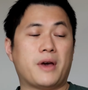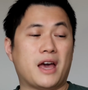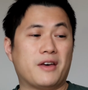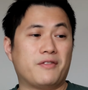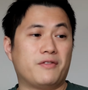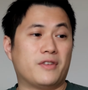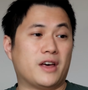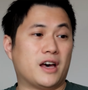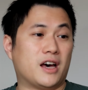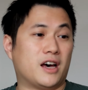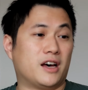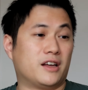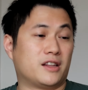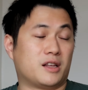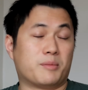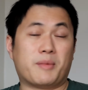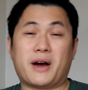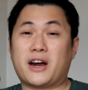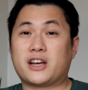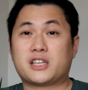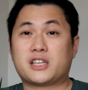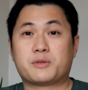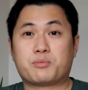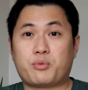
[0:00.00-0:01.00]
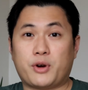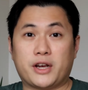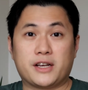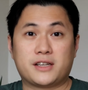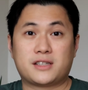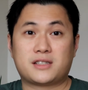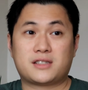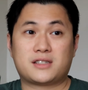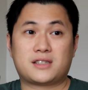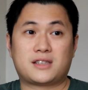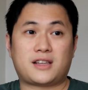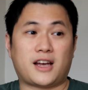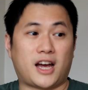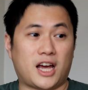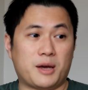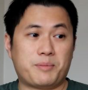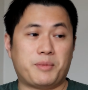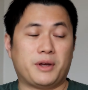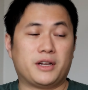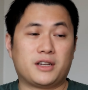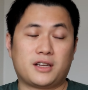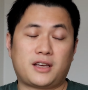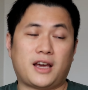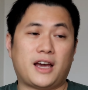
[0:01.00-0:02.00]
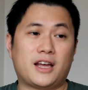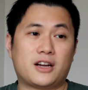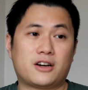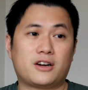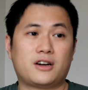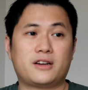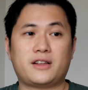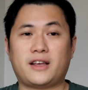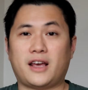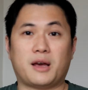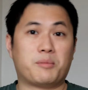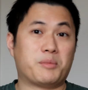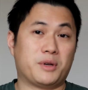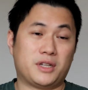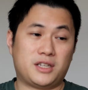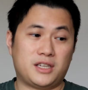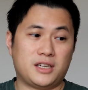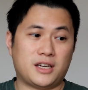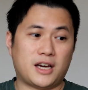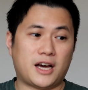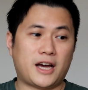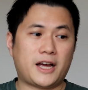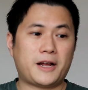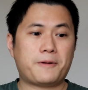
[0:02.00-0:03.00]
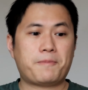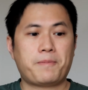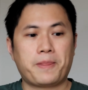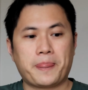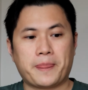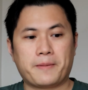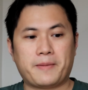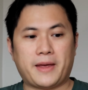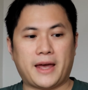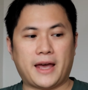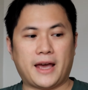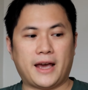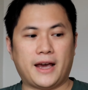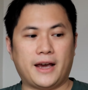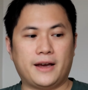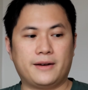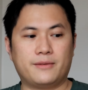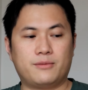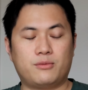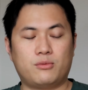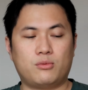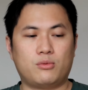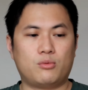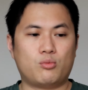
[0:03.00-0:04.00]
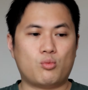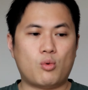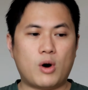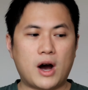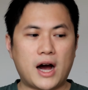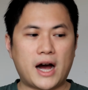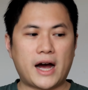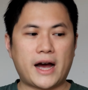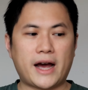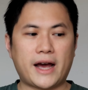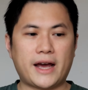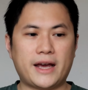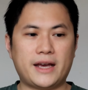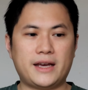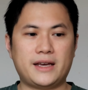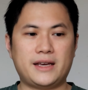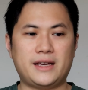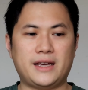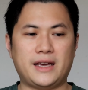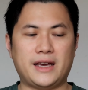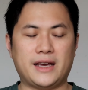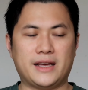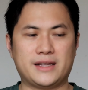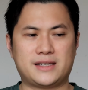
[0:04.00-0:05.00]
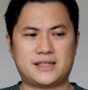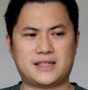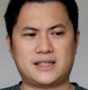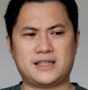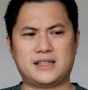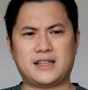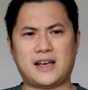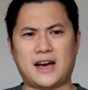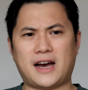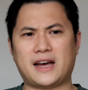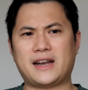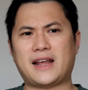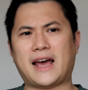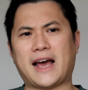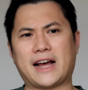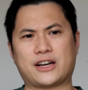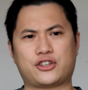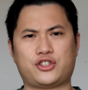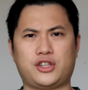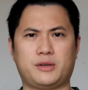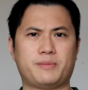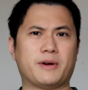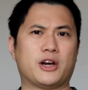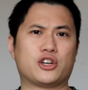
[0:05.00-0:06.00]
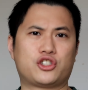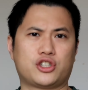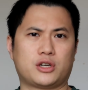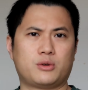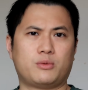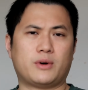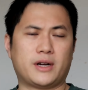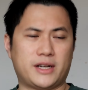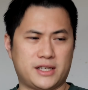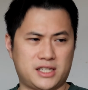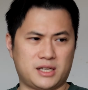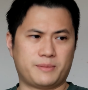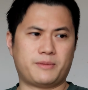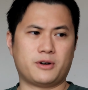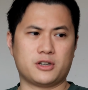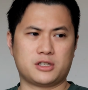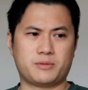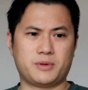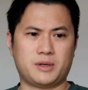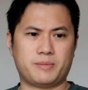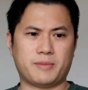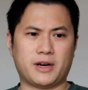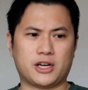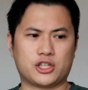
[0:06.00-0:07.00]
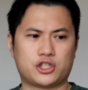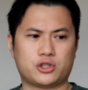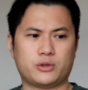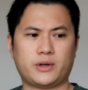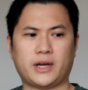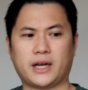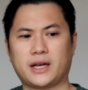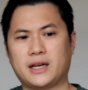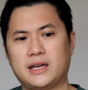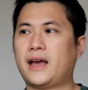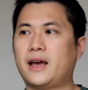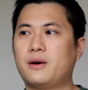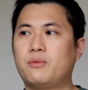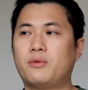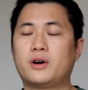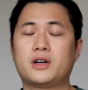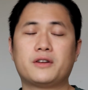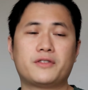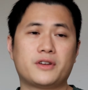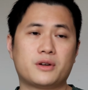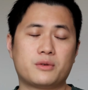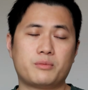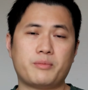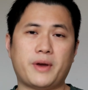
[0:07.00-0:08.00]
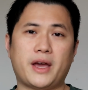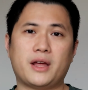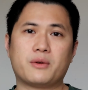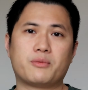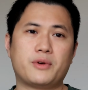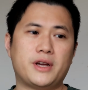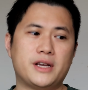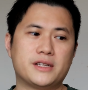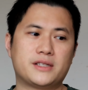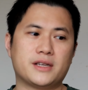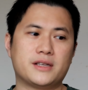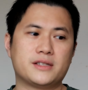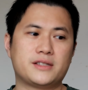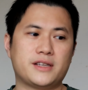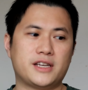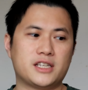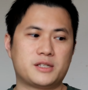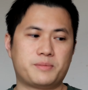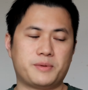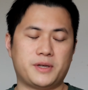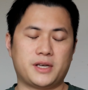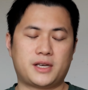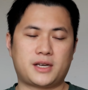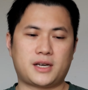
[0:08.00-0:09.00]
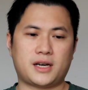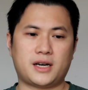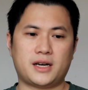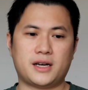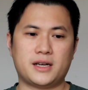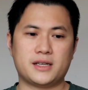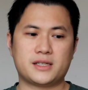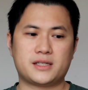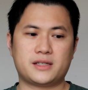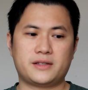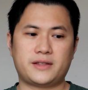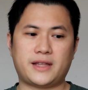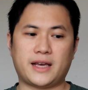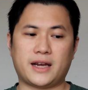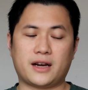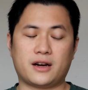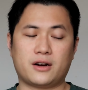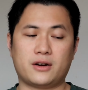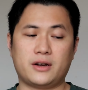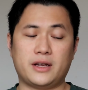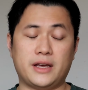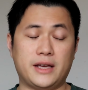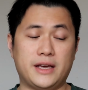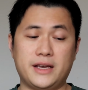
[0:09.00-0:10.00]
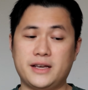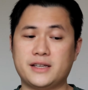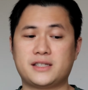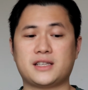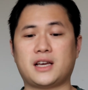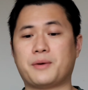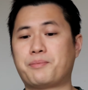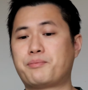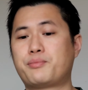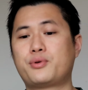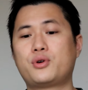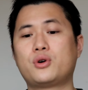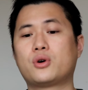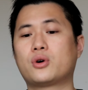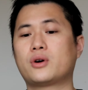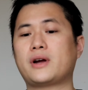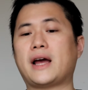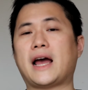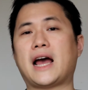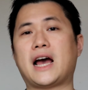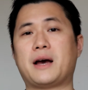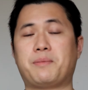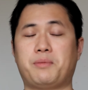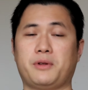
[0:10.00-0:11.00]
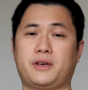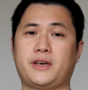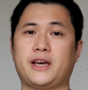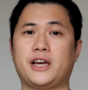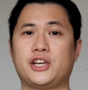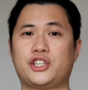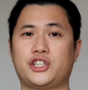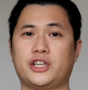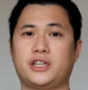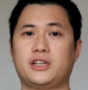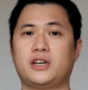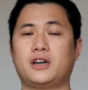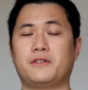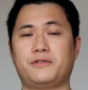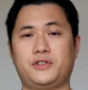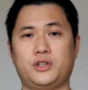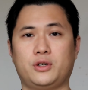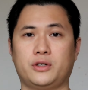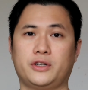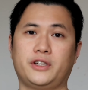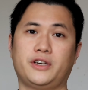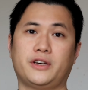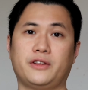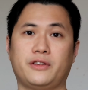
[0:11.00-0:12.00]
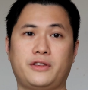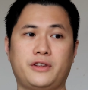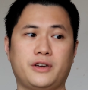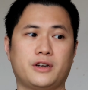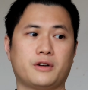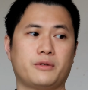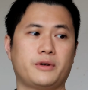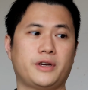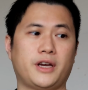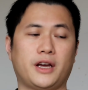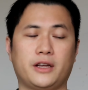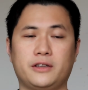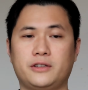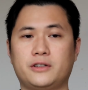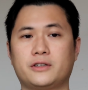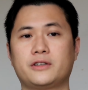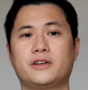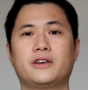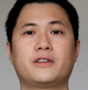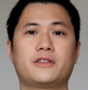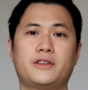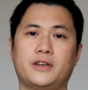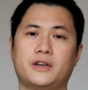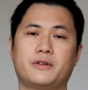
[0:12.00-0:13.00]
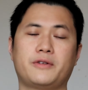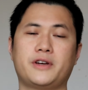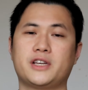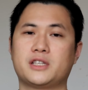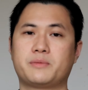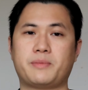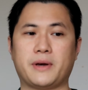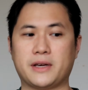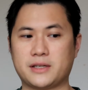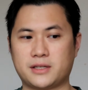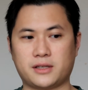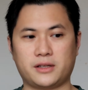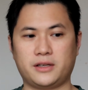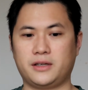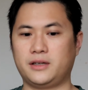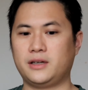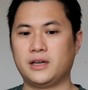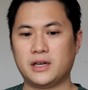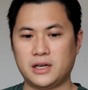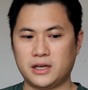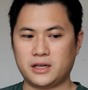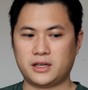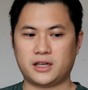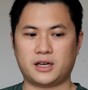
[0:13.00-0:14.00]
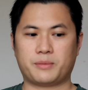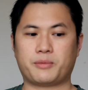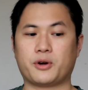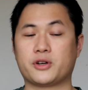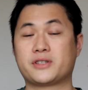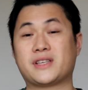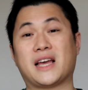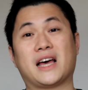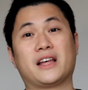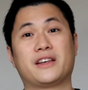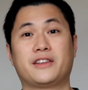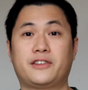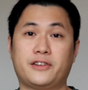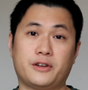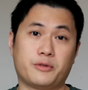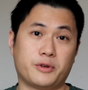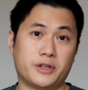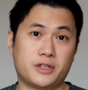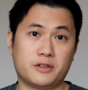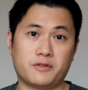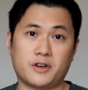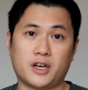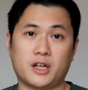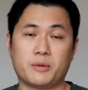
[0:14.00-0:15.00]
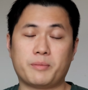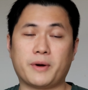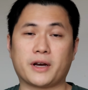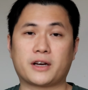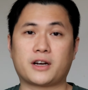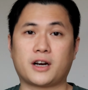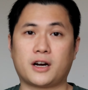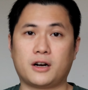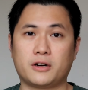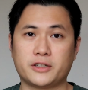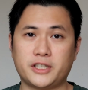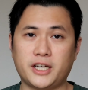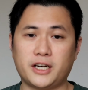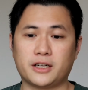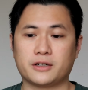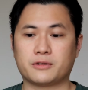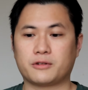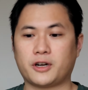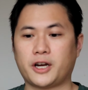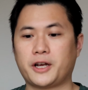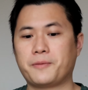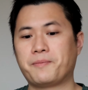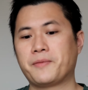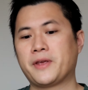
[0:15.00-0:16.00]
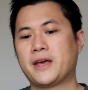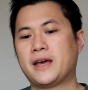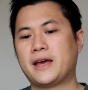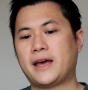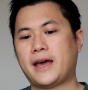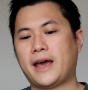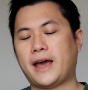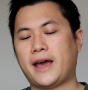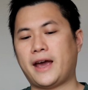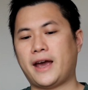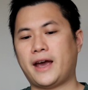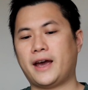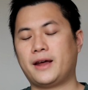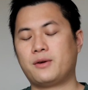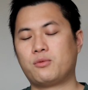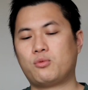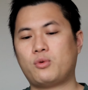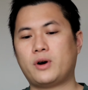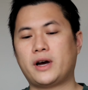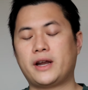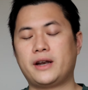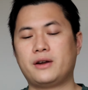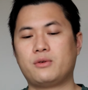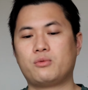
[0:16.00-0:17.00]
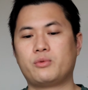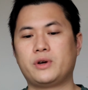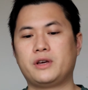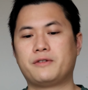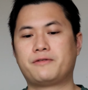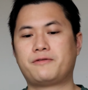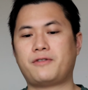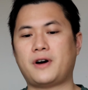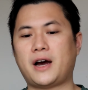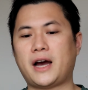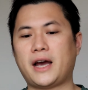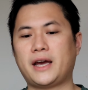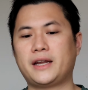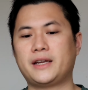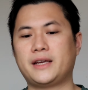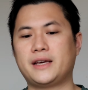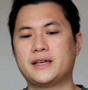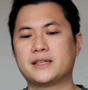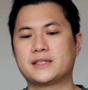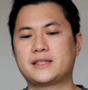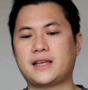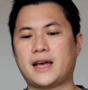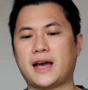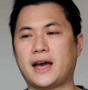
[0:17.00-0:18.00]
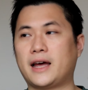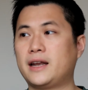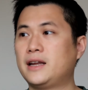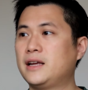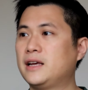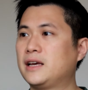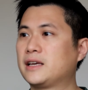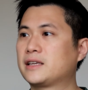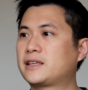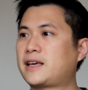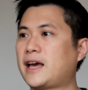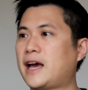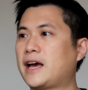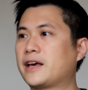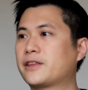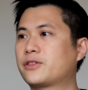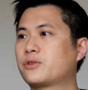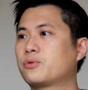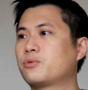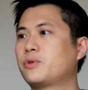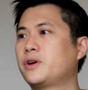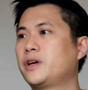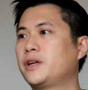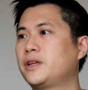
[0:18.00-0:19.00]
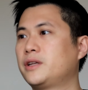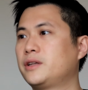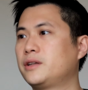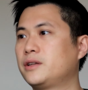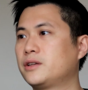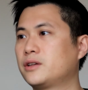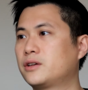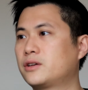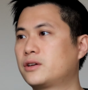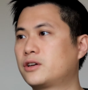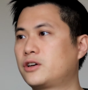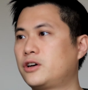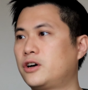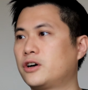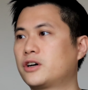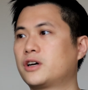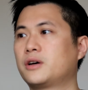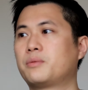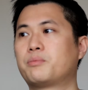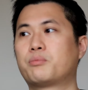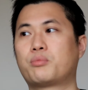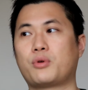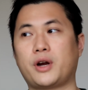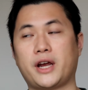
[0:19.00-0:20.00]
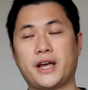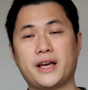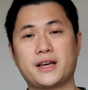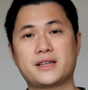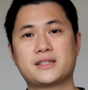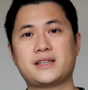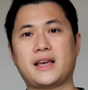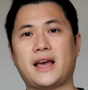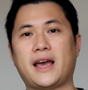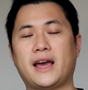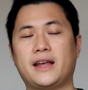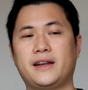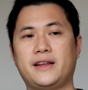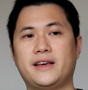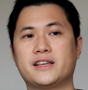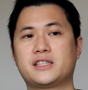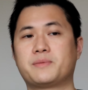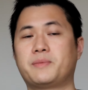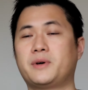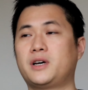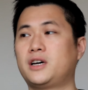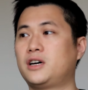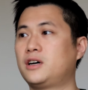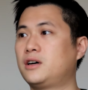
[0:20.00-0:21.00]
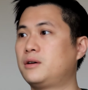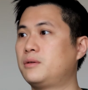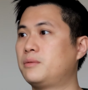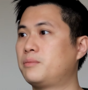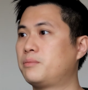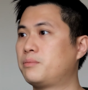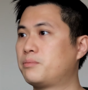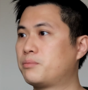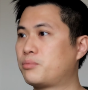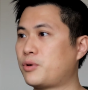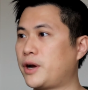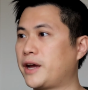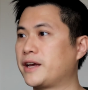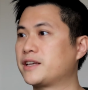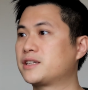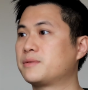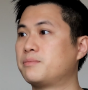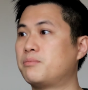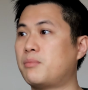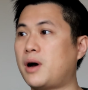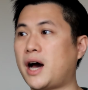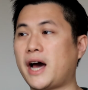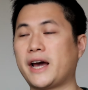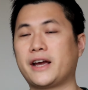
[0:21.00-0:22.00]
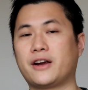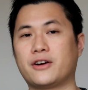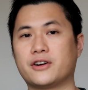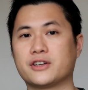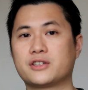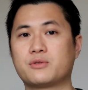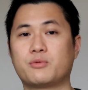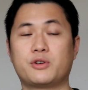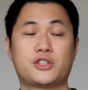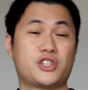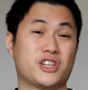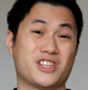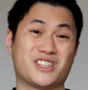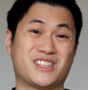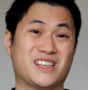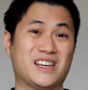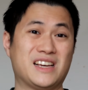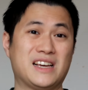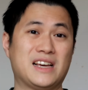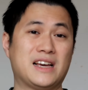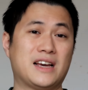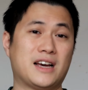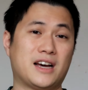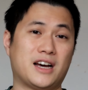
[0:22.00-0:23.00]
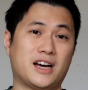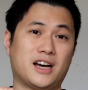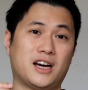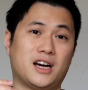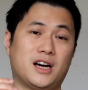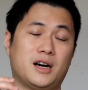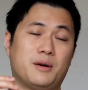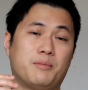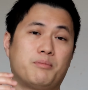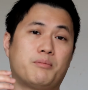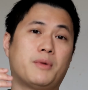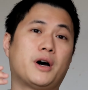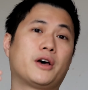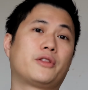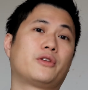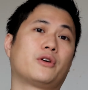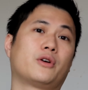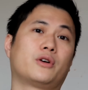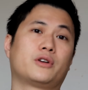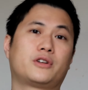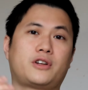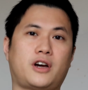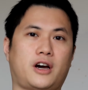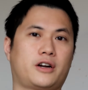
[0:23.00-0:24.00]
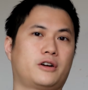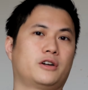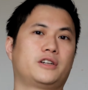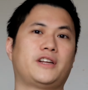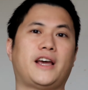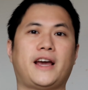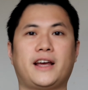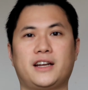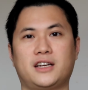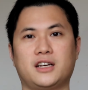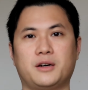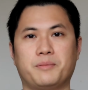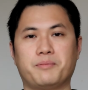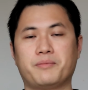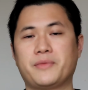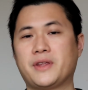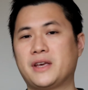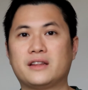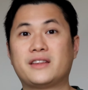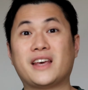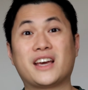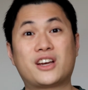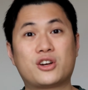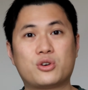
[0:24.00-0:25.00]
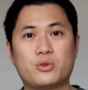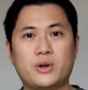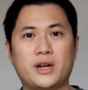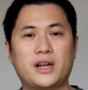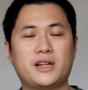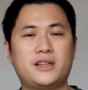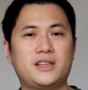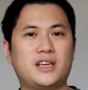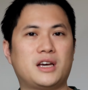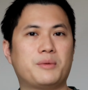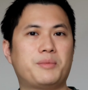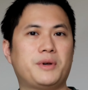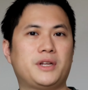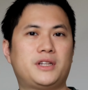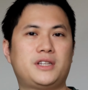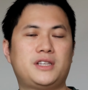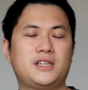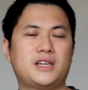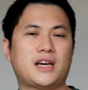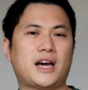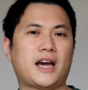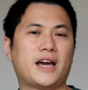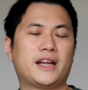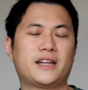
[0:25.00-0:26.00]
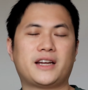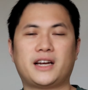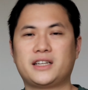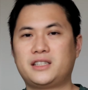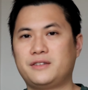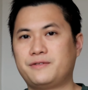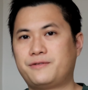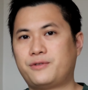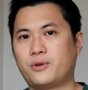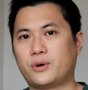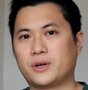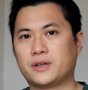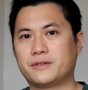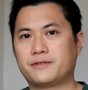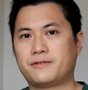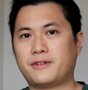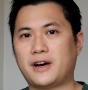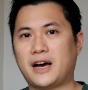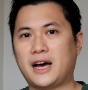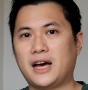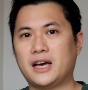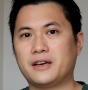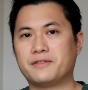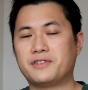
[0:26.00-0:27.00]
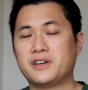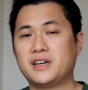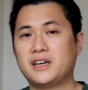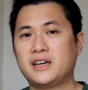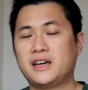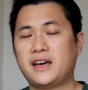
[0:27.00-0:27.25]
the Myers-Briggs Type Indicator, the MBTI, and why it's not actually measuring what it's supposed to be measuring. And one of the main reasons is because there is a poor application of Jungian theory. And Jungian theory is basically a personality theory developed by Carl Jung, right? And what we find is that Catherine Cook Briggs and Isabel Briggs Myers, which is mother-daughter tandem, they created the MBTI in 1945.